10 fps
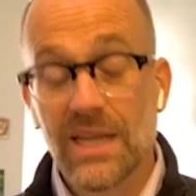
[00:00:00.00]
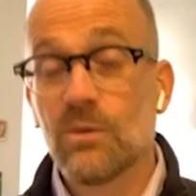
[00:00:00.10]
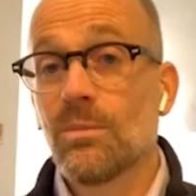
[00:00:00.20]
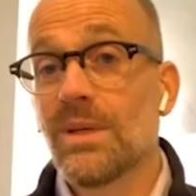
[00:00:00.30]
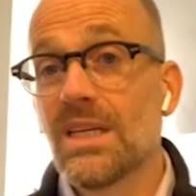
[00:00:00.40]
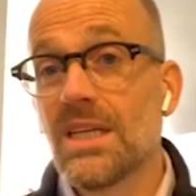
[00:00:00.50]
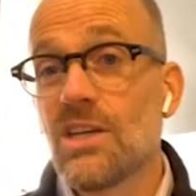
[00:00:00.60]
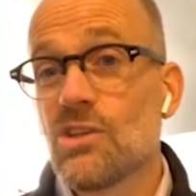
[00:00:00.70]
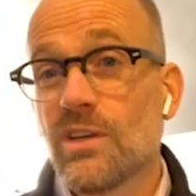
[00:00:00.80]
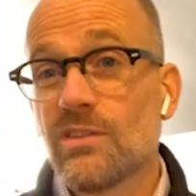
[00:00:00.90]
and that will be
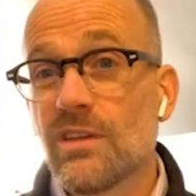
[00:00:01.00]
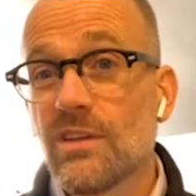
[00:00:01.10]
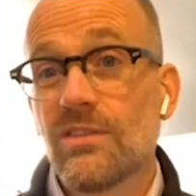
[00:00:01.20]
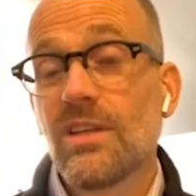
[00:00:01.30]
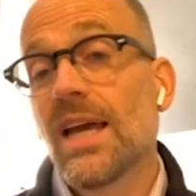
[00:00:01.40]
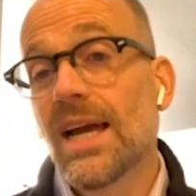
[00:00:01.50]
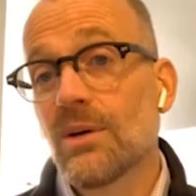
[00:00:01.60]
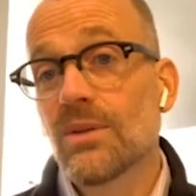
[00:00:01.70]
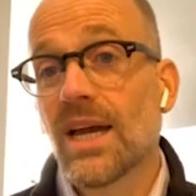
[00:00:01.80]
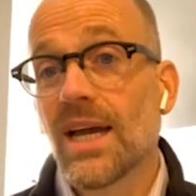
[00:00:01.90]
interesting to see
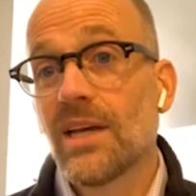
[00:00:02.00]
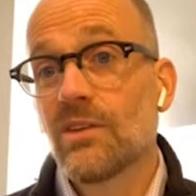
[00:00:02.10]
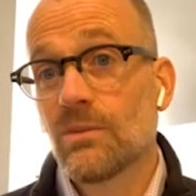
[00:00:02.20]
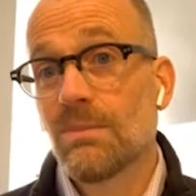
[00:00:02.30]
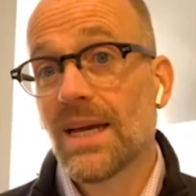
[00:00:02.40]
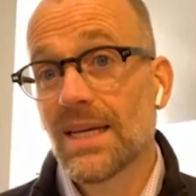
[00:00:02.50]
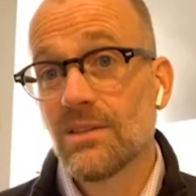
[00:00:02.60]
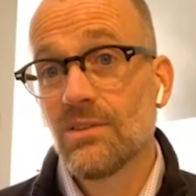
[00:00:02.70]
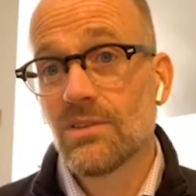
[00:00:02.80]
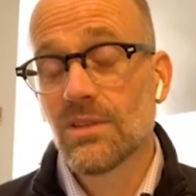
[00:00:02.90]
how that
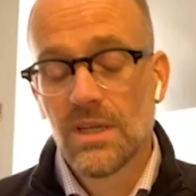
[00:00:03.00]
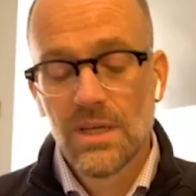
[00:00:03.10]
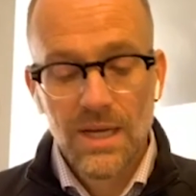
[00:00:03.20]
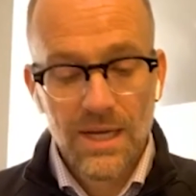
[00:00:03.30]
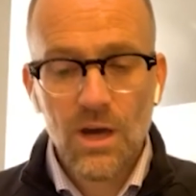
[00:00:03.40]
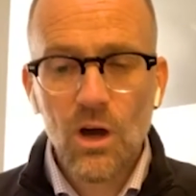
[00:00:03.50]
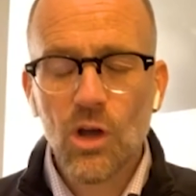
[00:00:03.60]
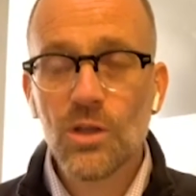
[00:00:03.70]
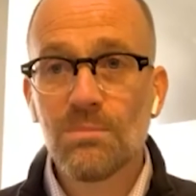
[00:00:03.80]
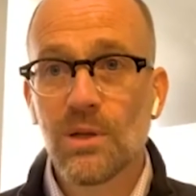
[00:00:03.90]
expands.
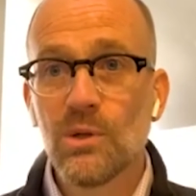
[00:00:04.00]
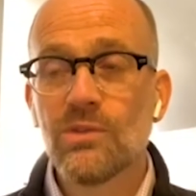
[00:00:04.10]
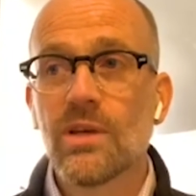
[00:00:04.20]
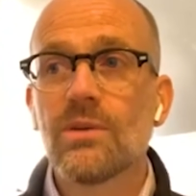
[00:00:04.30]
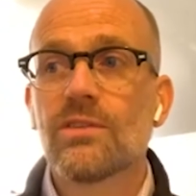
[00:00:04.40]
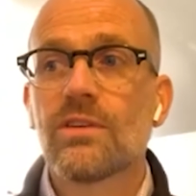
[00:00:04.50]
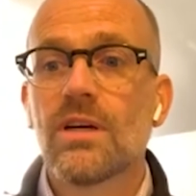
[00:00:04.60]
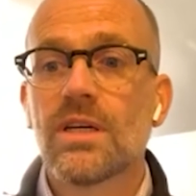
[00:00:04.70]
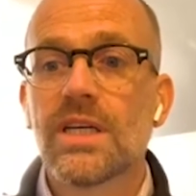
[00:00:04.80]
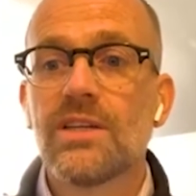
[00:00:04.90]
On the Pluto
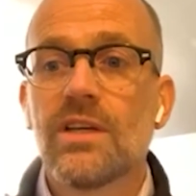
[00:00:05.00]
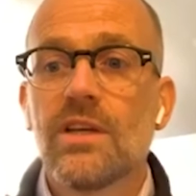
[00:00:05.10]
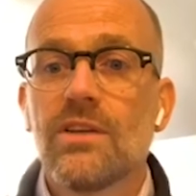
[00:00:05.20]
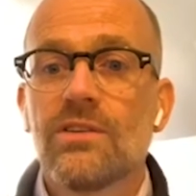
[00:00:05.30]
side,